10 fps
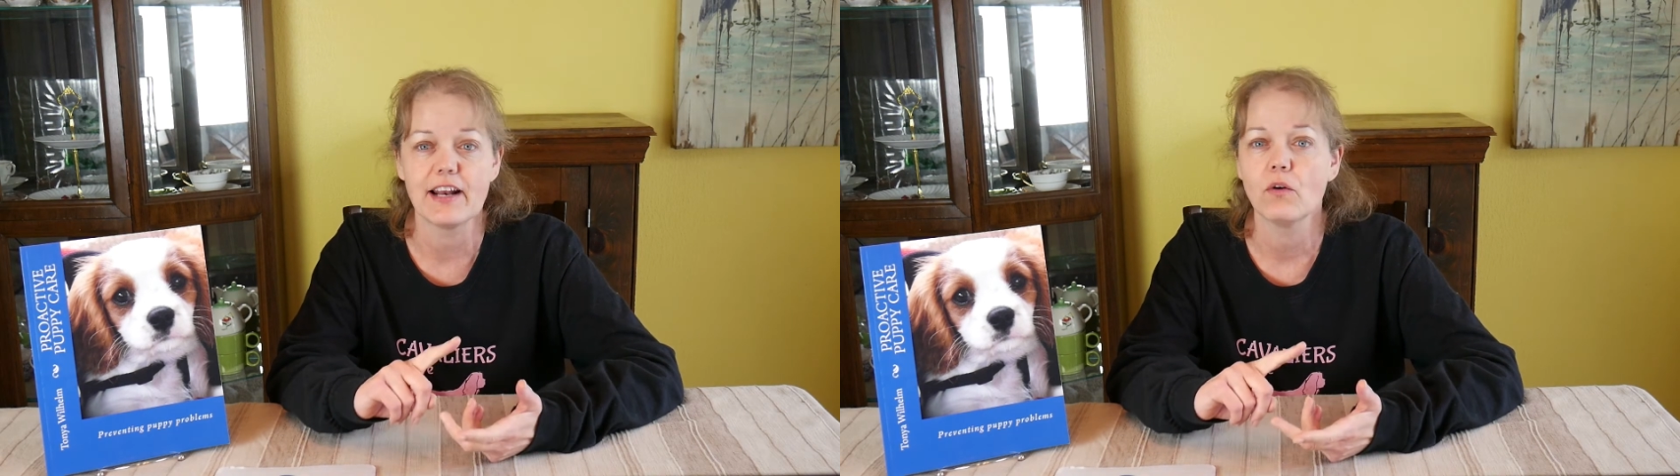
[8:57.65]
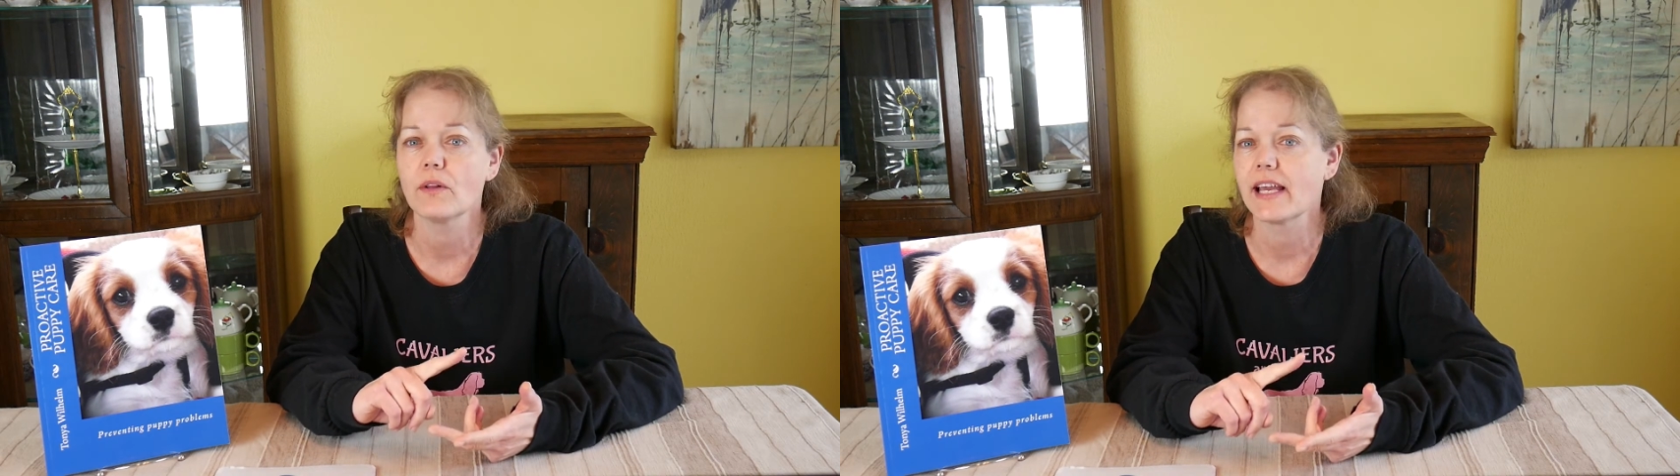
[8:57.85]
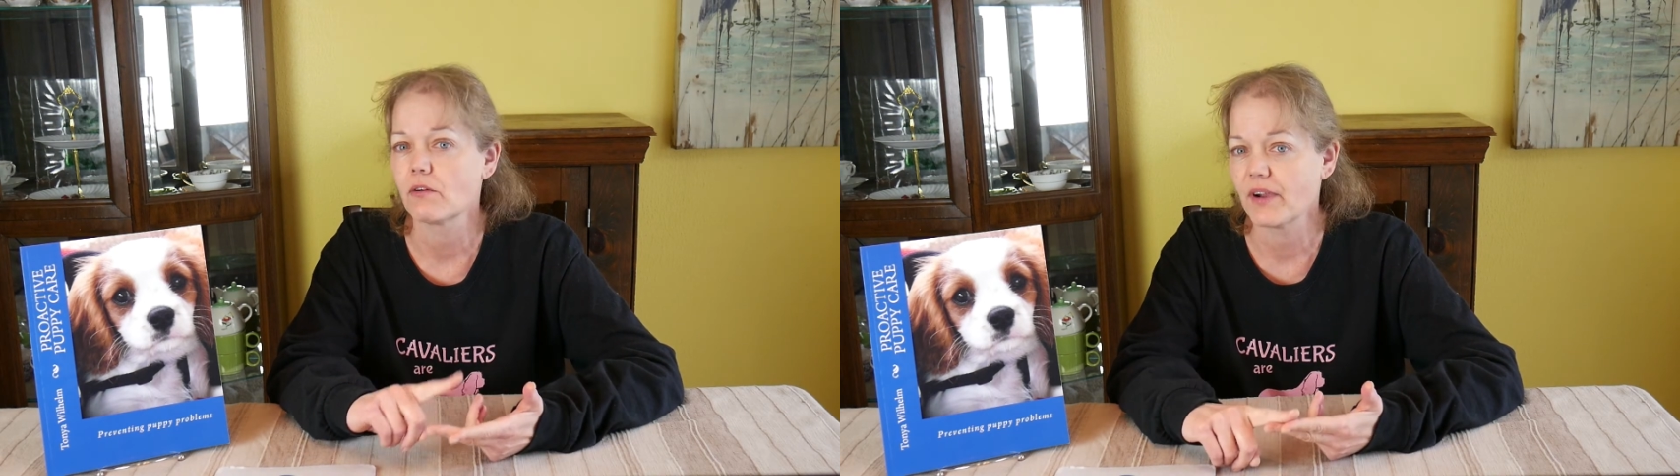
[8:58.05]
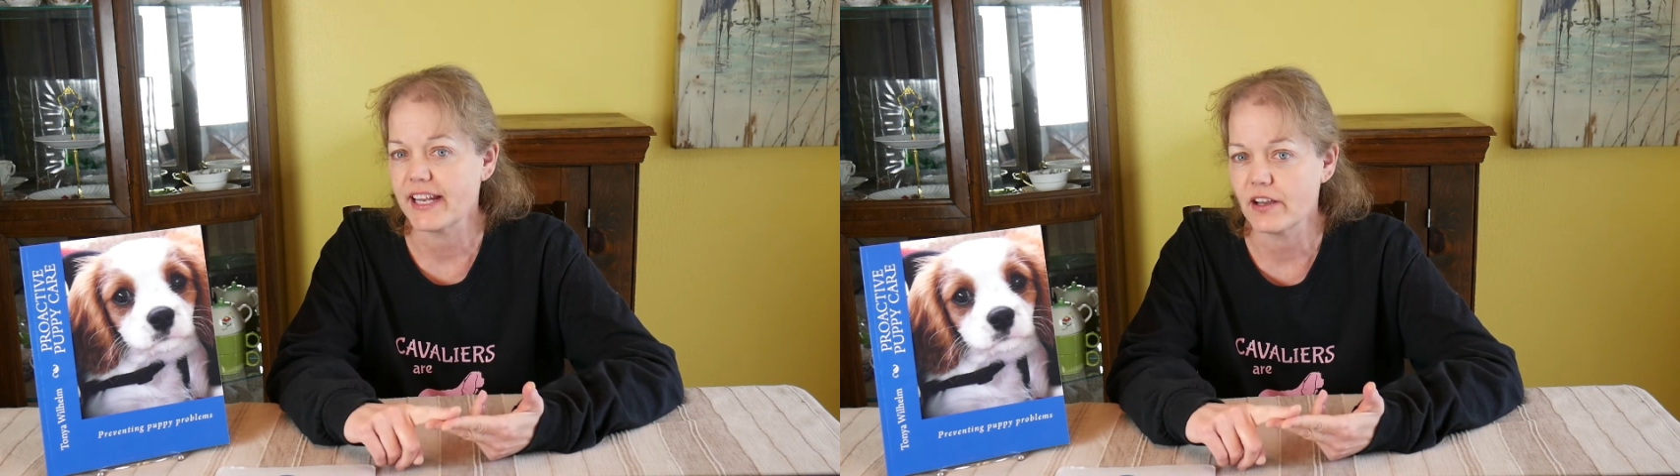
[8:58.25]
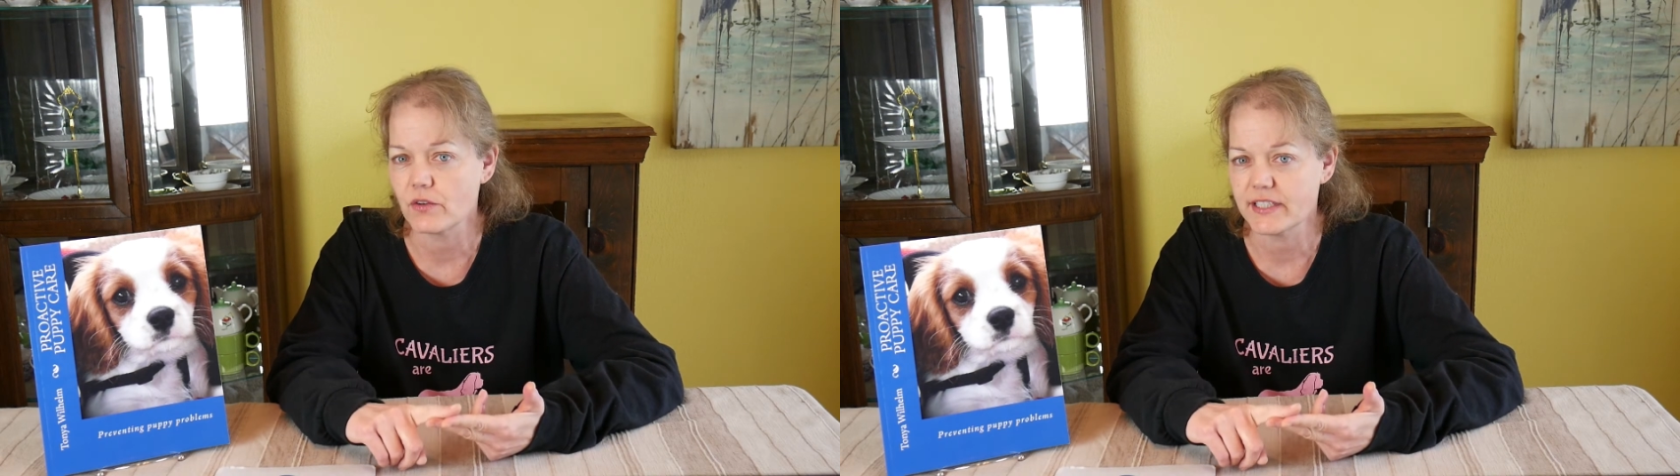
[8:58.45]
I don't like
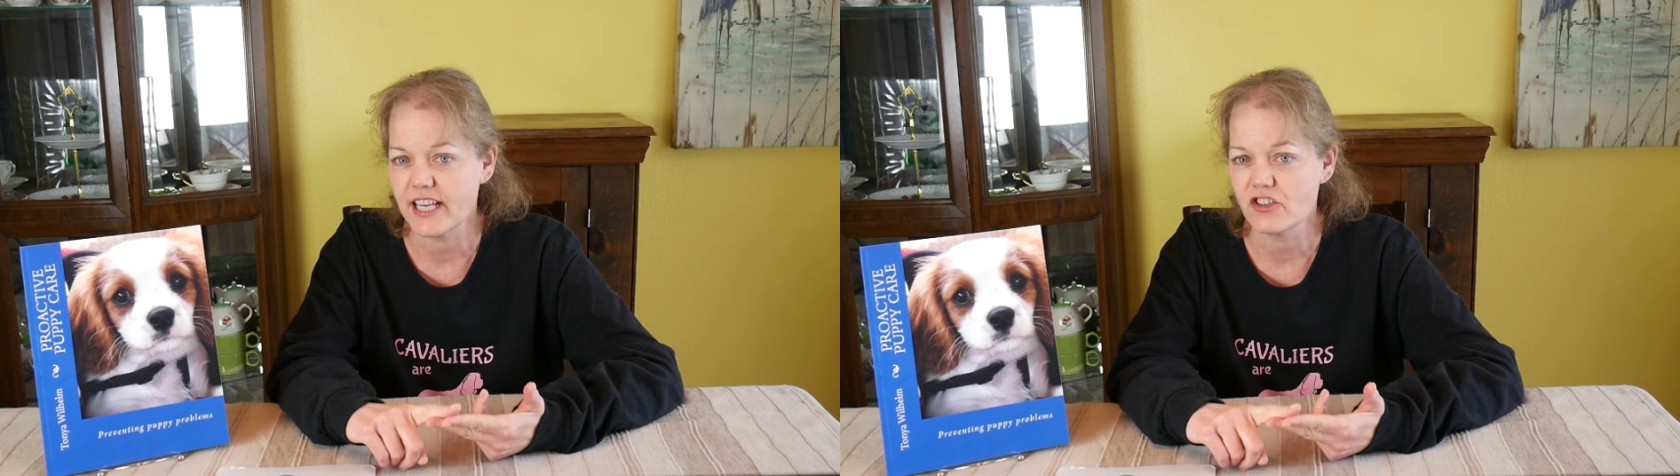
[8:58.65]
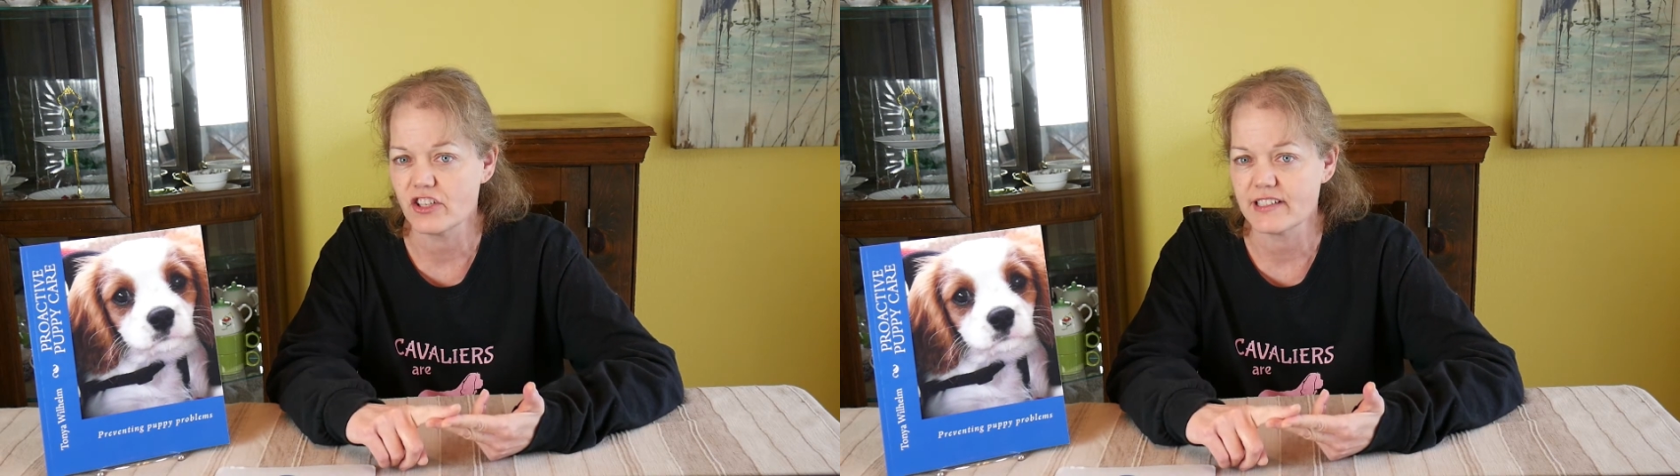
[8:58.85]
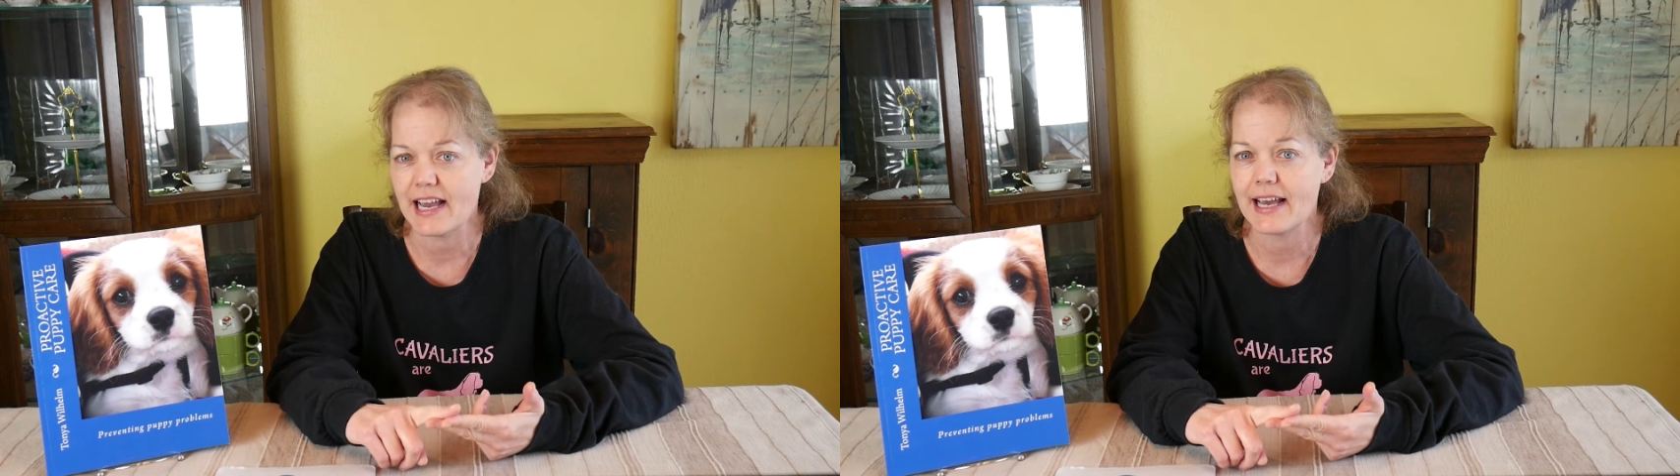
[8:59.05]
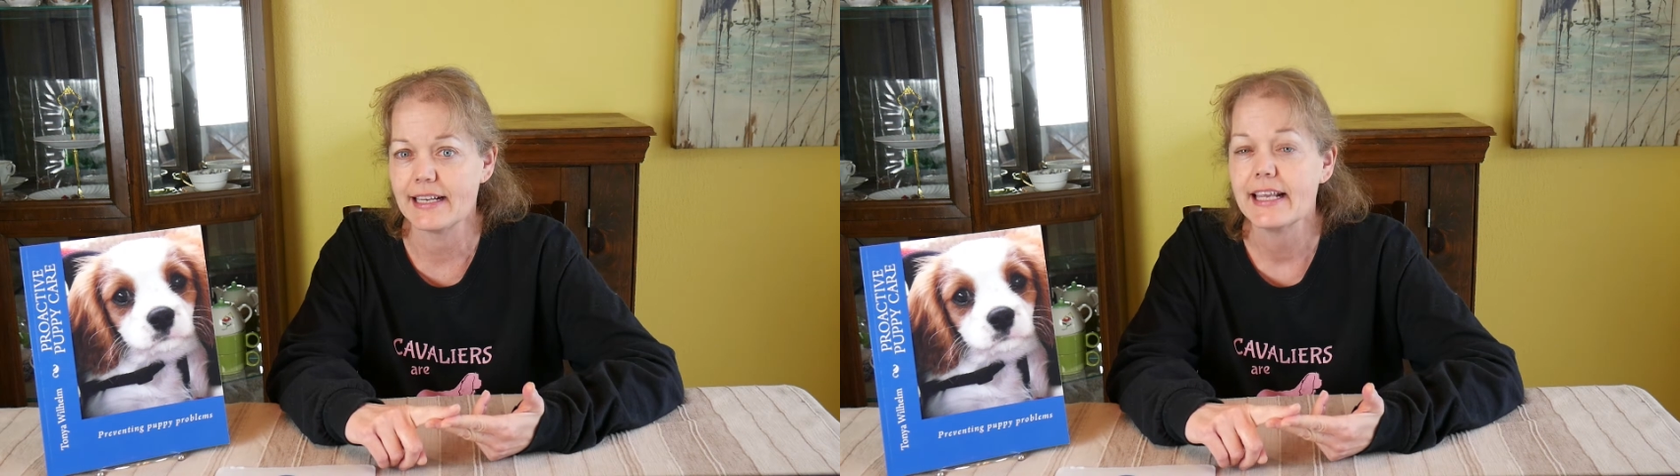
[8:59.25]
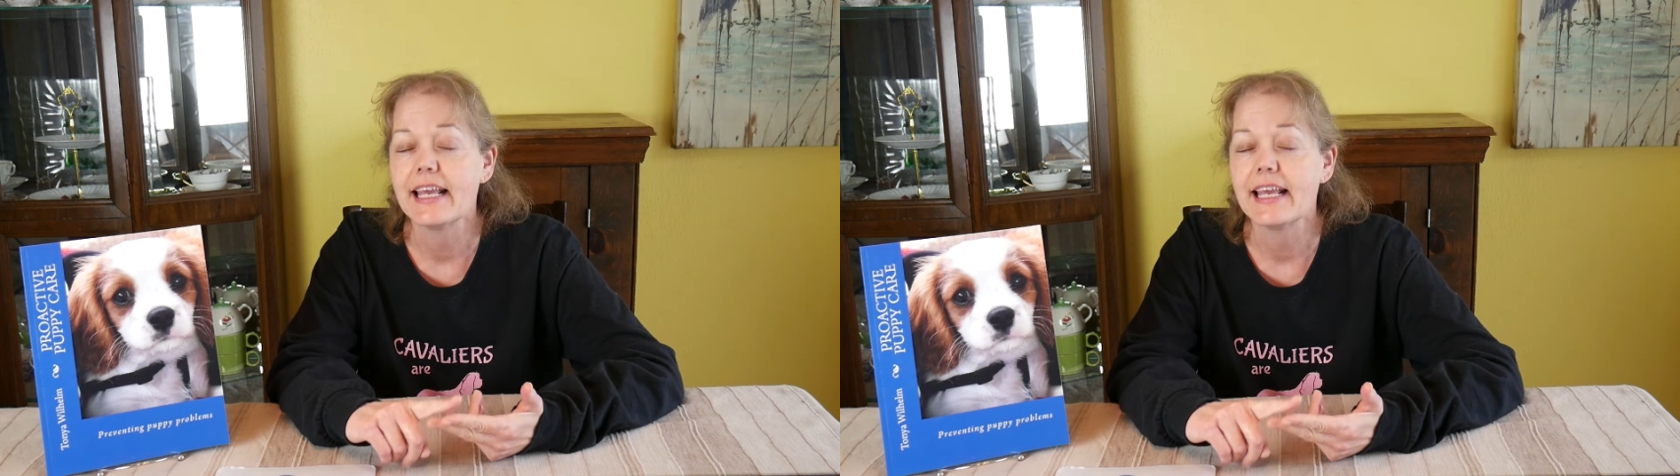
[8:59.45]
radio stations on.